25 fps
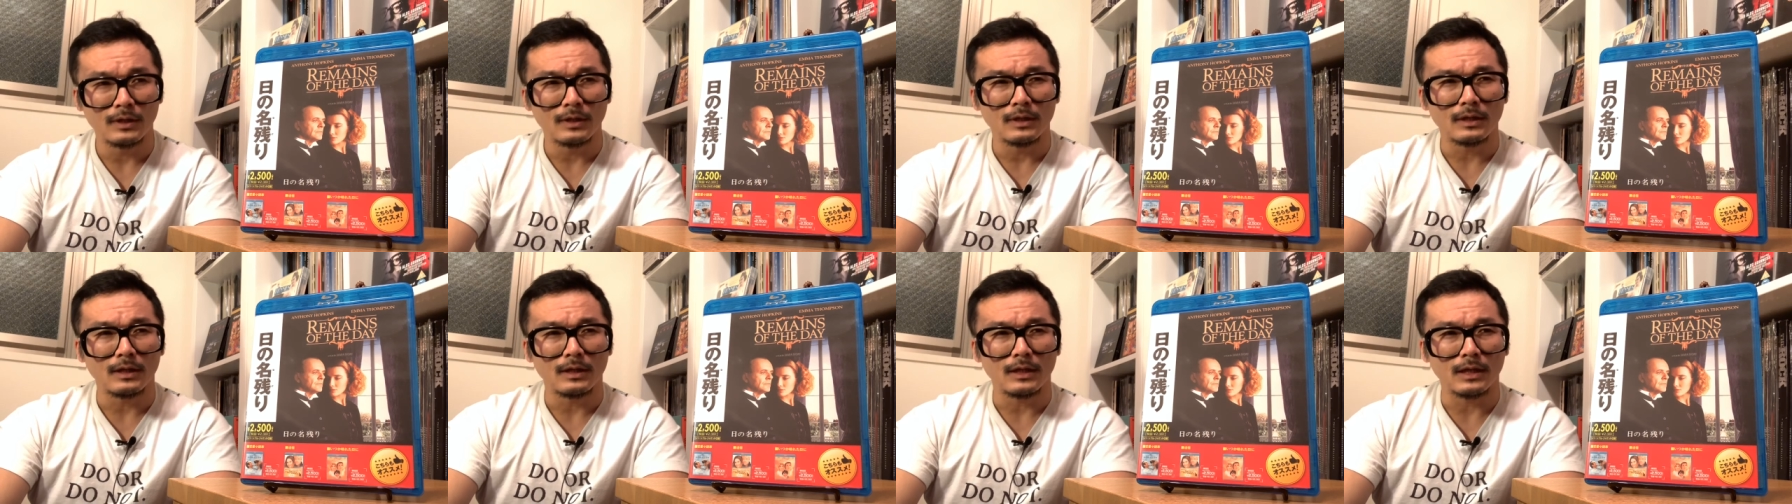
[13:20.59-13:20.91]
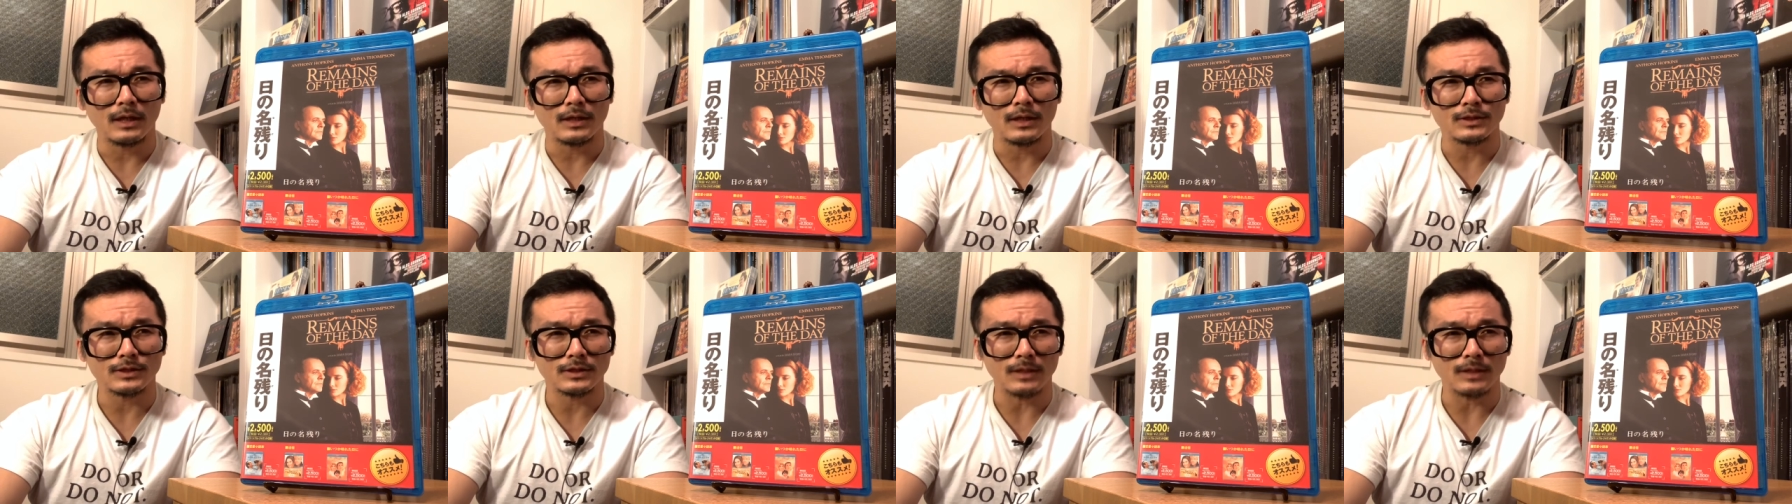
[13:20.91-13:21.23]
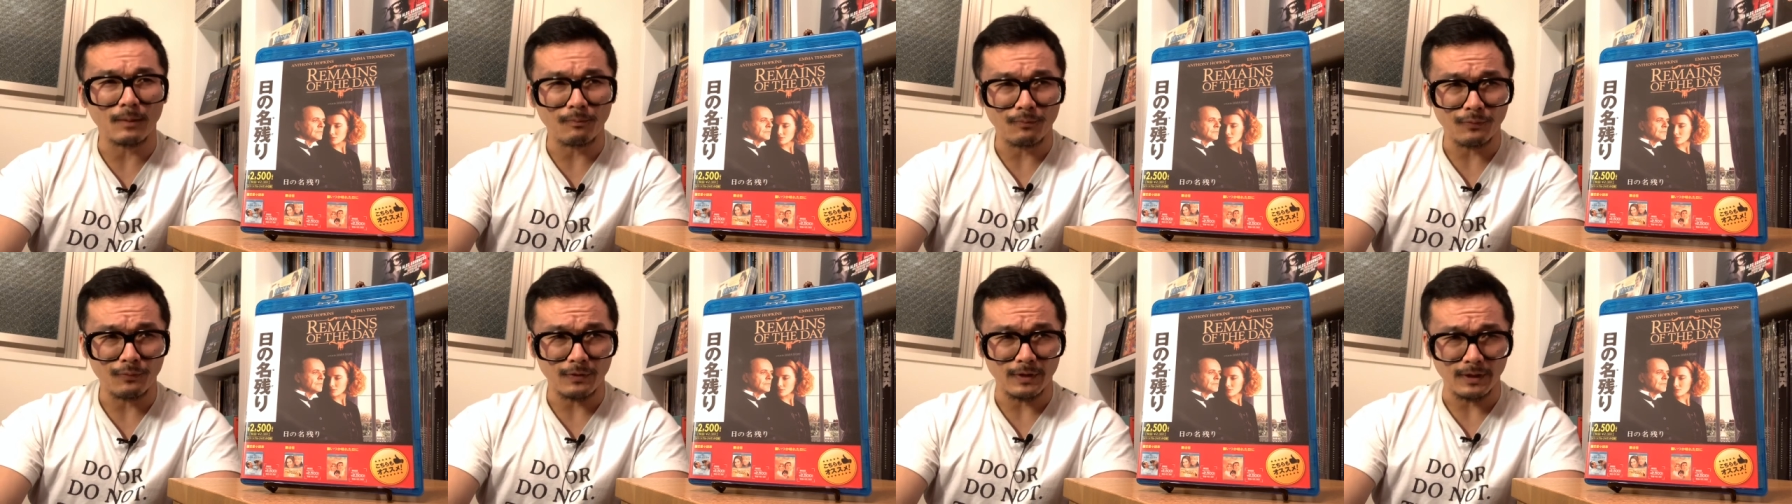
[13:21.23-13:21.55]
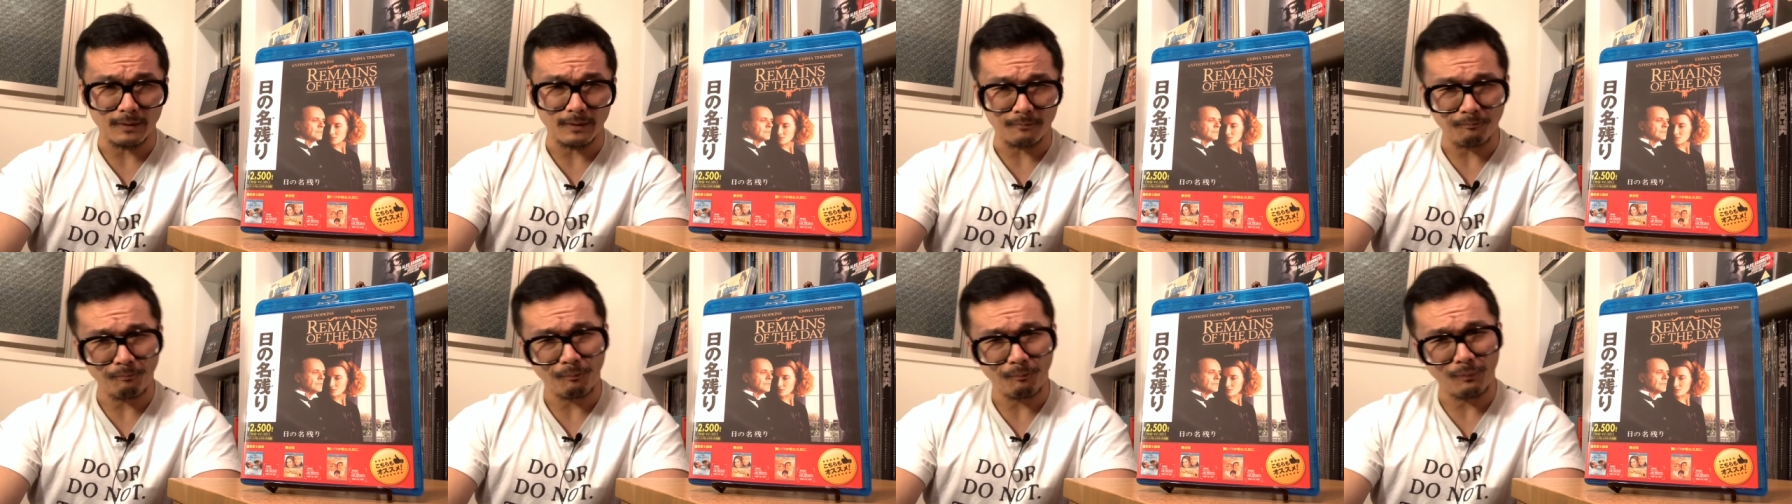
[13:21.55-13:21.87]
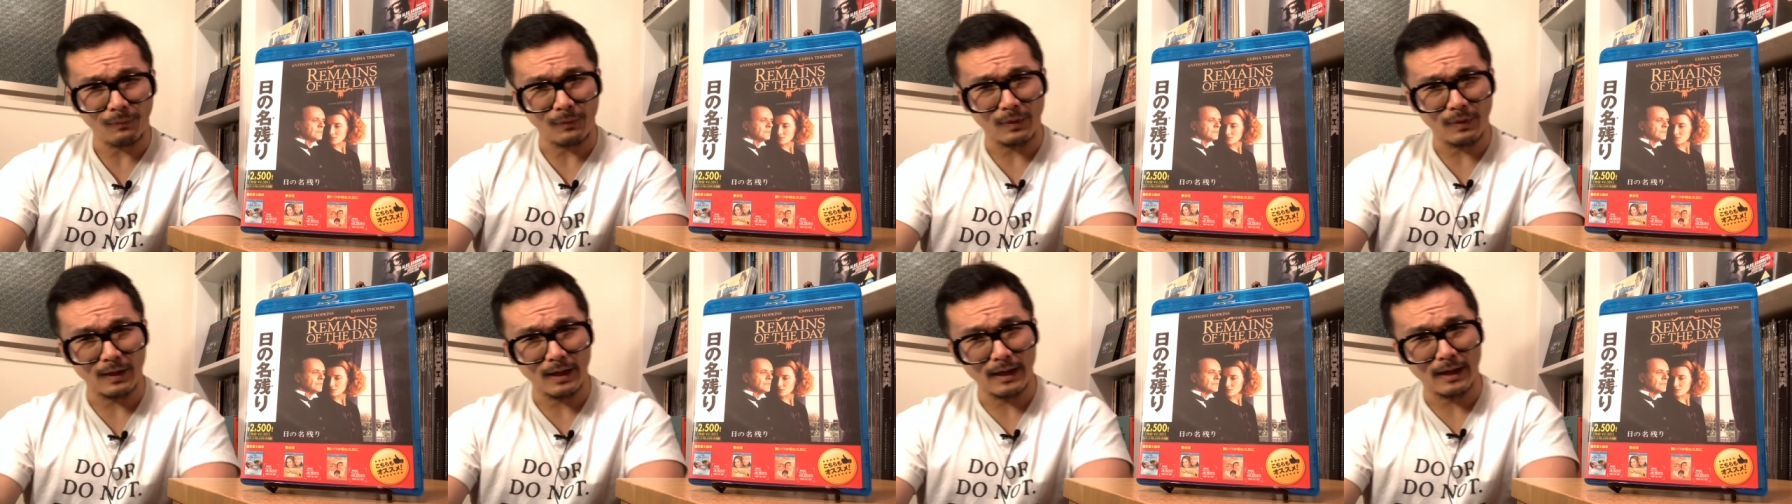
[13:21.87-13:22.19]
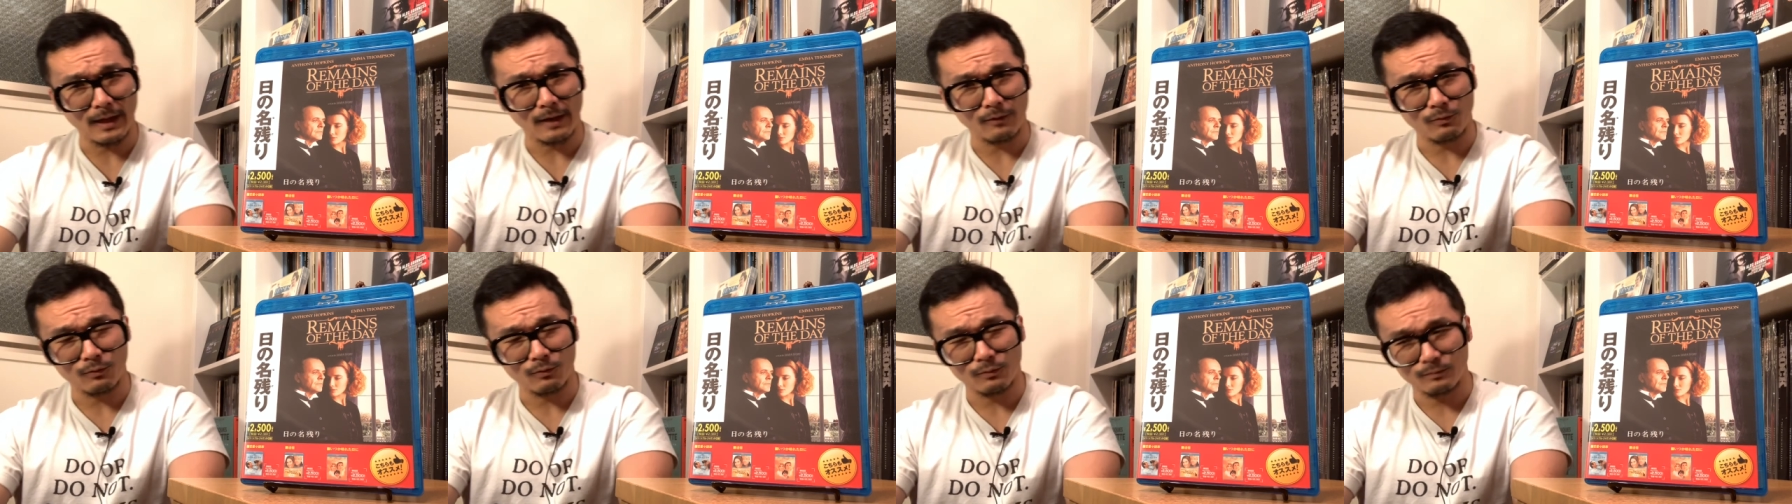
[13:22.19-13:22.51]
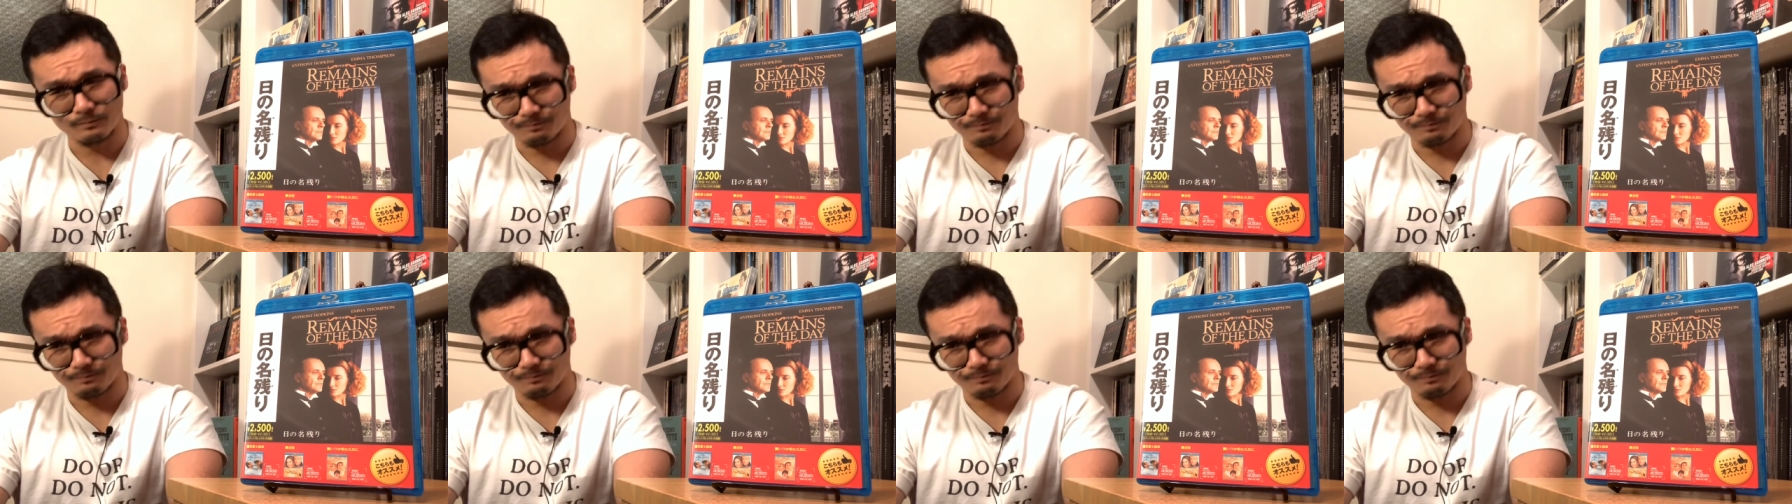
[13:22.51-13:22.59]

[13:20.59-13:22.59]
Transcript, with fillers: uh, something that